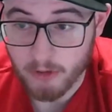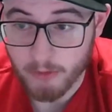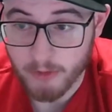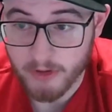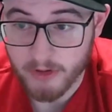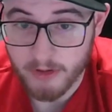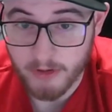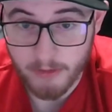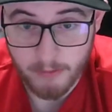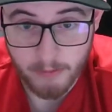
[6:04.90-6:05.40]
with
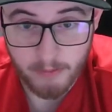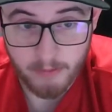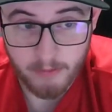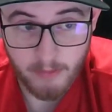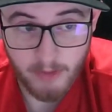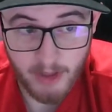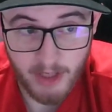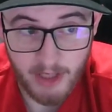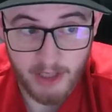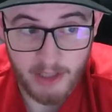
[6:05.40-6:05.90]
him,
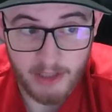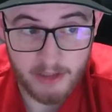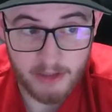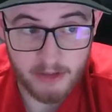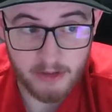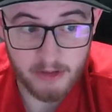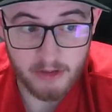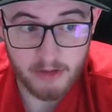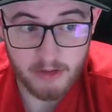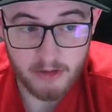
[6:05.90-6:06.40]
and
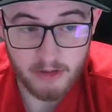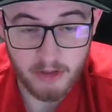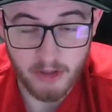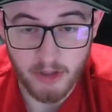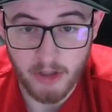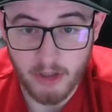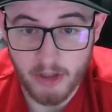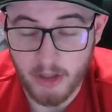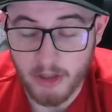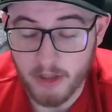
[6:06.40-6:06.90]

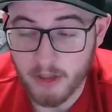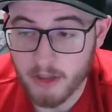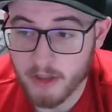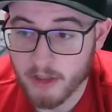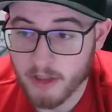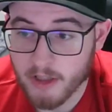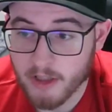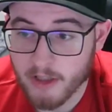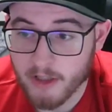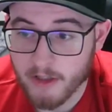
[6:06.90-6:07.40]
your
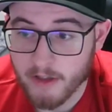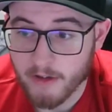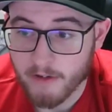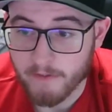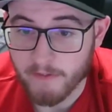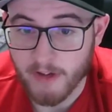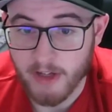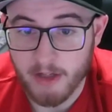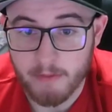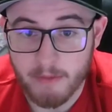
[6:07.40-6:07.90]

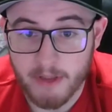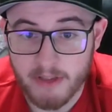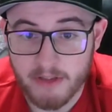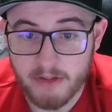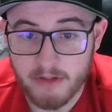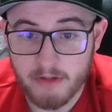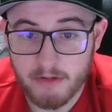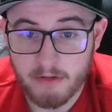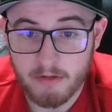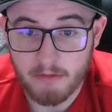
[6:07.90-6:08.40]
fan
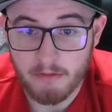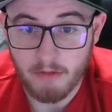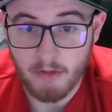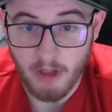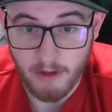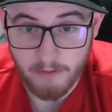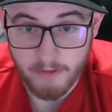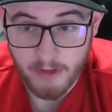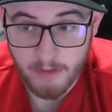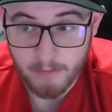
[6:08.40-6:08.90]
base
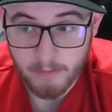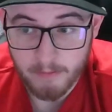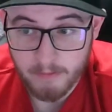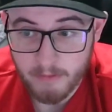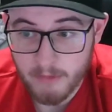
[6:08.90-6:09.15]
loved him.